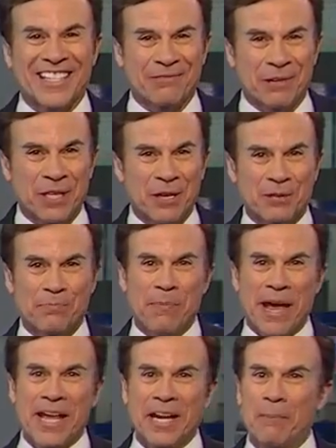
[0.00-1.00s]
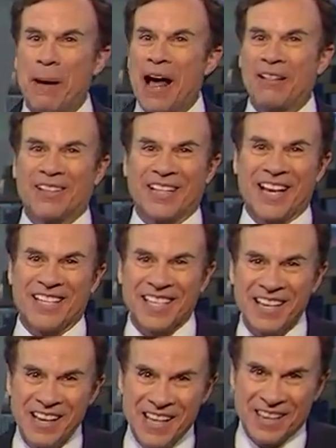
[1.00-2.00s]
it's one of those made-up holidays
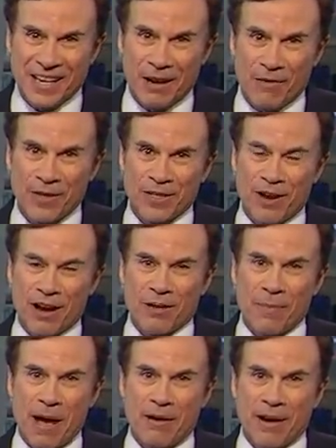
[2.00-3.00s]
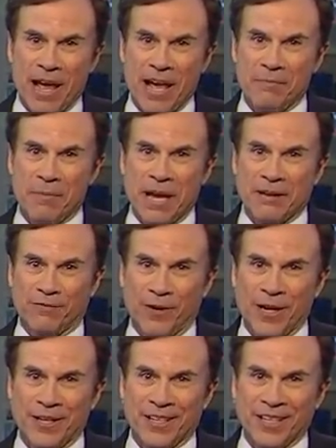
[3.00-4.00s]
that I often talk about and make
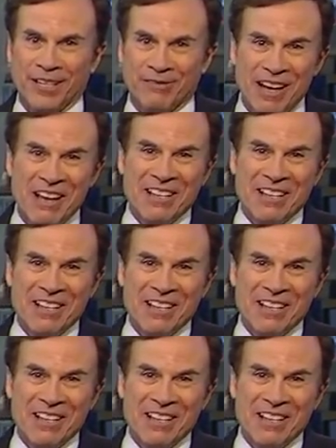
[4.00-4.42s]
fun of.